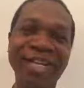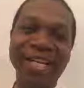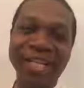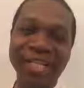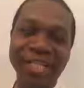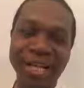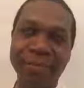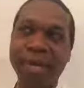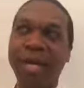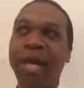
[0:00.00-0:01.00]
energy. Yeah,
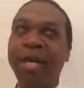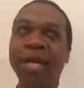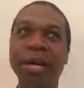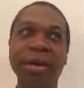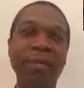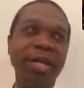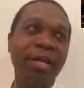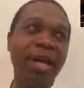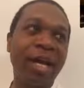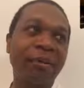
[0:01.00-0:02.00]
man. Yeah, I
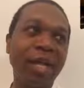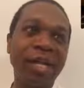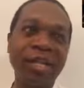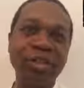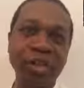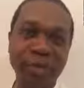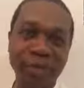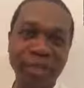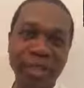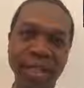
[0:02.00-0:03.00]
mean, I read on some
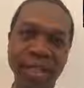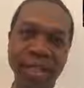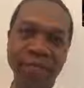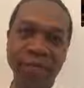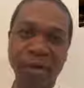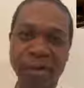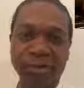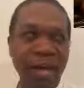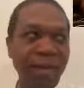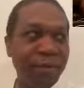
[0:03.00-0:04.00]
of it, and
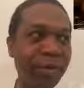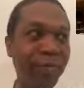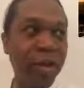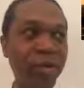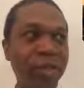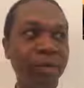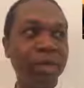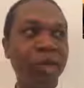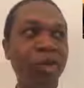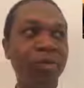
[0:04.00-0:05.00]
I've been following some of
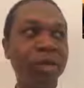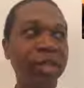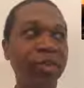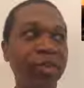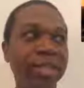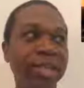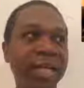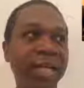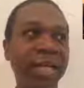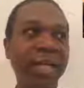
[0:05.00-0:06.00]
the commentaries
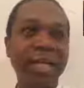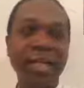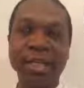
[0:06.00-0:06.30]
online.